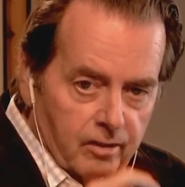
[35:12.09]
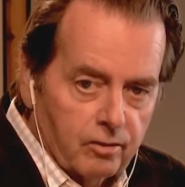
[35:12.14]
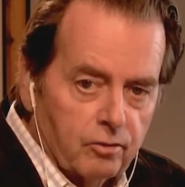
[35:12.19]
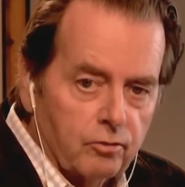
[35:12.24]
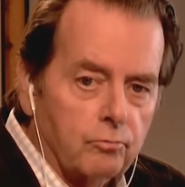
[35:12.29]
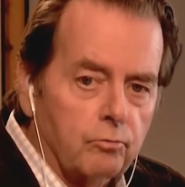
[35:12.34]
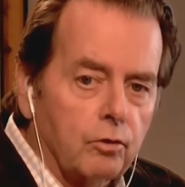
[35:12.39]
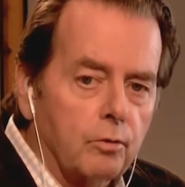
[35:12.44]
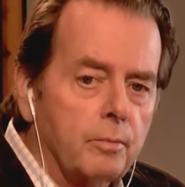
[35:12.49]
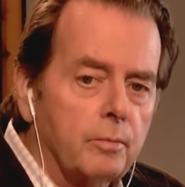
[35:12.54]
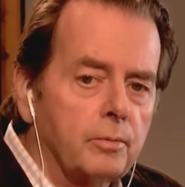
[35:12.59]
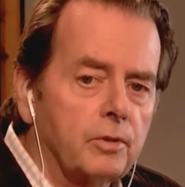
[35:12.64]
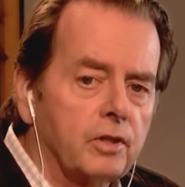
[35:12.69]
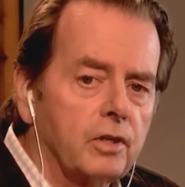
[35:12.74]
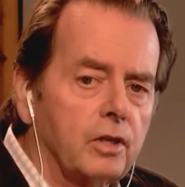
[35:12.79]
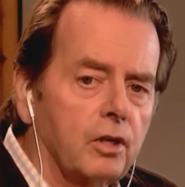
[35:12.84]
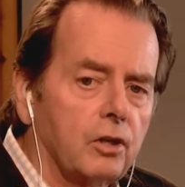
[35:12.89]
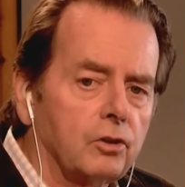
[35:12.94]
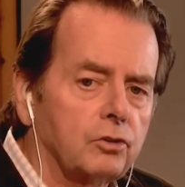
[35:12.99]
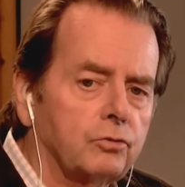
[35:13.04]
Remember, it
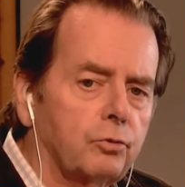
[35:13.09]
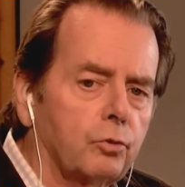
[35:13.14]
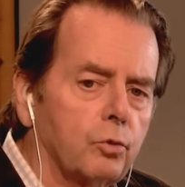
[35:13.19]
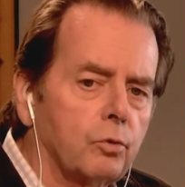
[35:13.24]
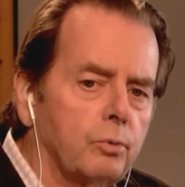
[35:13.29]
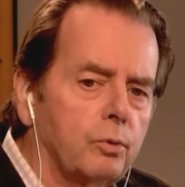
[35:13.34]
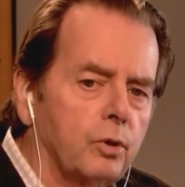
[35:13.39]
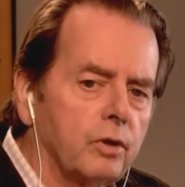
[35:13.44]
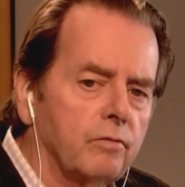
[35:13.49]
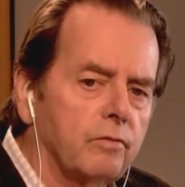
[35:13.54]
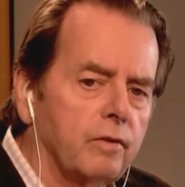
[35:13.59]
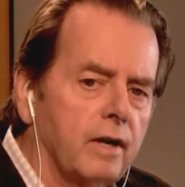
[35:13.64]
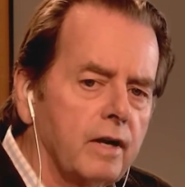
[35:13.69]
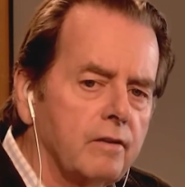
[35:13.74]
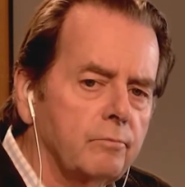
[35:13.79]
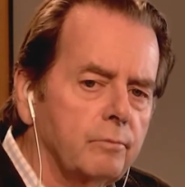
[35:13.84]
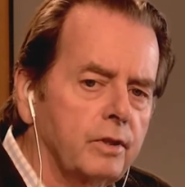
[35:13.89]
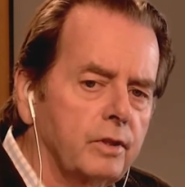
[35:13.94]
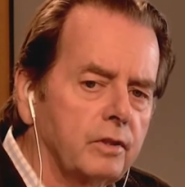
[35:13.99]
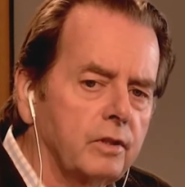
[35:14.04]
cost $4.5
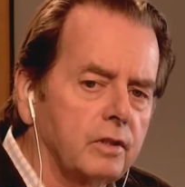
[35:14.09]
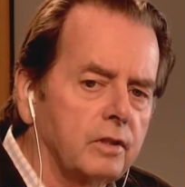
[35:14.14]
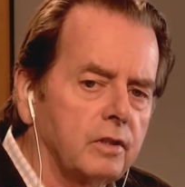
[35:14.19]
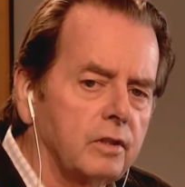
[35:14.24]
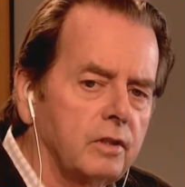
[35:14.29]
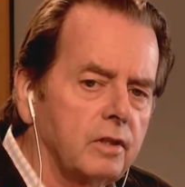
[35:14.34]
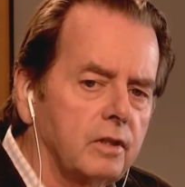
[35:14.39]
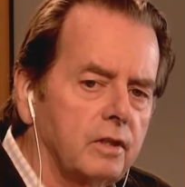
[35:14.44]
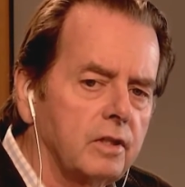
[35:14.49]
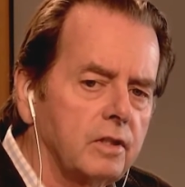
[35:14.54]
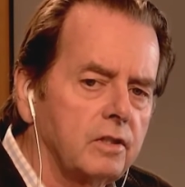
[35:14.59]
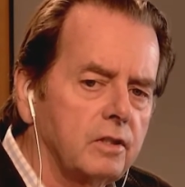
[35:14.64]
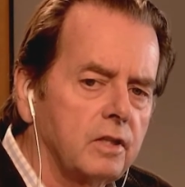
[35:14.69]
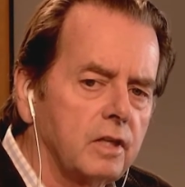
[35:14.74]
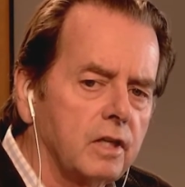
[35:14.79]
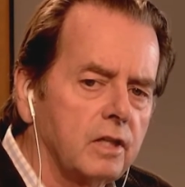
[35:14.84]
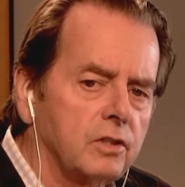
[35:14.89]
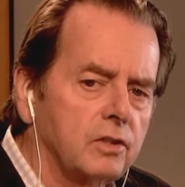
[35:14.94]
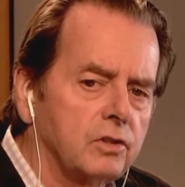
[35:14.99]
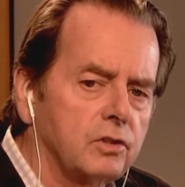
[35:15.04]
million. It
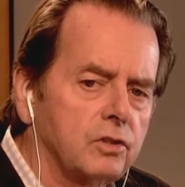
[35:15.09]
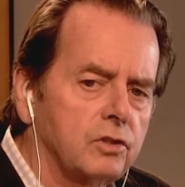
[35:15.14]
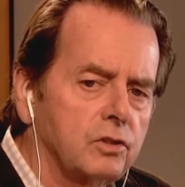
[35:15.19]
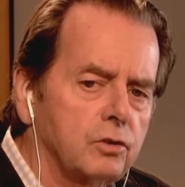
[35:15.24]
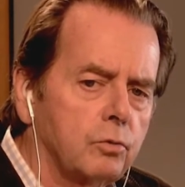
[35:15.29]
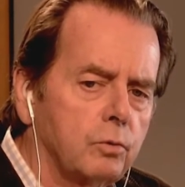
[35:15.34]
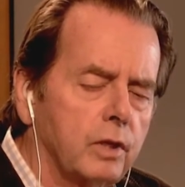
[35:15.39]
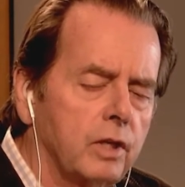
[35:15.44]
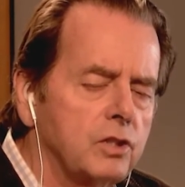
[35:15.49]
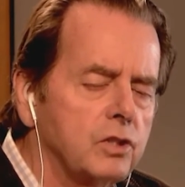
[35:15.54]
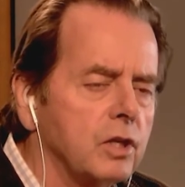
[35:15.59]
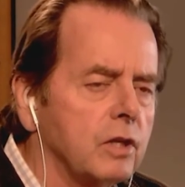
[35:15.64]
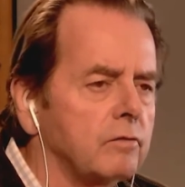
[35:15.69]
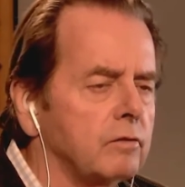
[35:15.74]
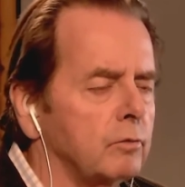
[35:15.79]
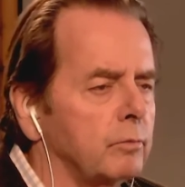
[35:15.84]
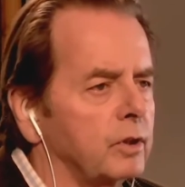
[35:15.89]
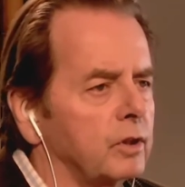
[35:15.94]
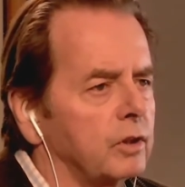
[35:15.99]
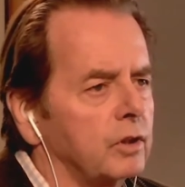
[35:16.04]
does $27
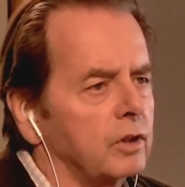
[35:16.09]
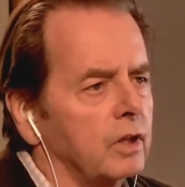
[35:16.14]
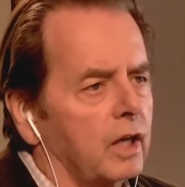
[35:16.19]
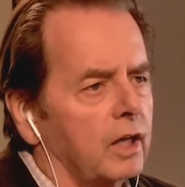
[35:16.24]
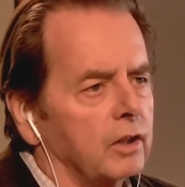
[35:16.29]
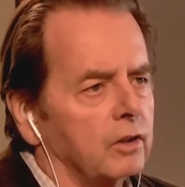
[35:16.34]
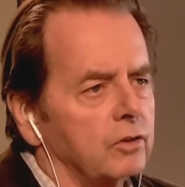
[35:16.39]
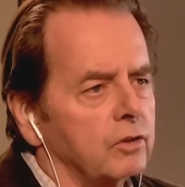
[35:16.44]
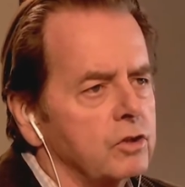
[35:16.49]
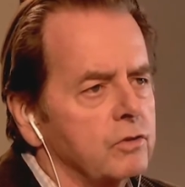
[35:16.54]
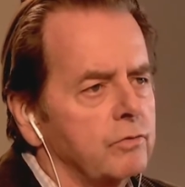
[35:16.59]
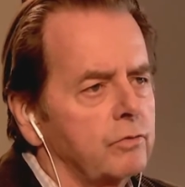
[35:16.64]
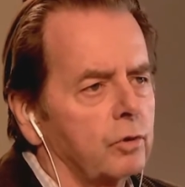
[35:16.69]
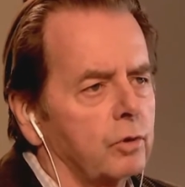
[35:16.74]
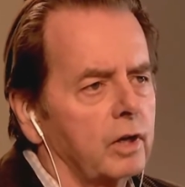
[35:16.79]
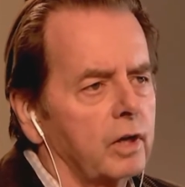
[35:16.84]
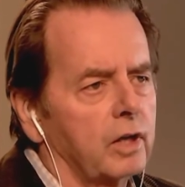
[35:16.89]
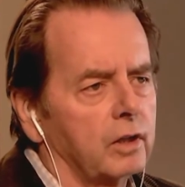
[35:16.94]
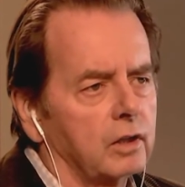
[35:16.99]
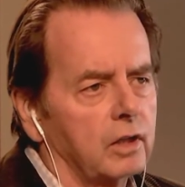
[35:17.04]
million for
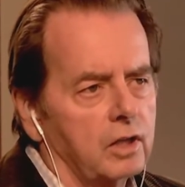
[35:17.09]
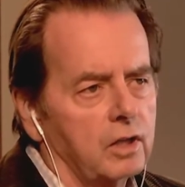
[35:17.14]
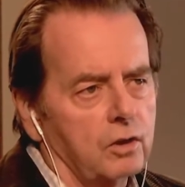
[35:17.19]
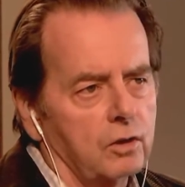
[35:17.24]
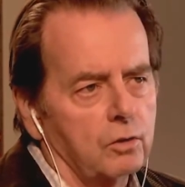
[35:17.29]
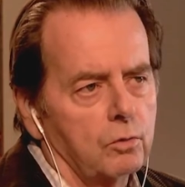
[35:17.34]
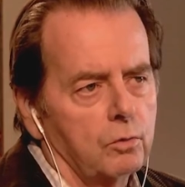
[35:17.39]
Hello,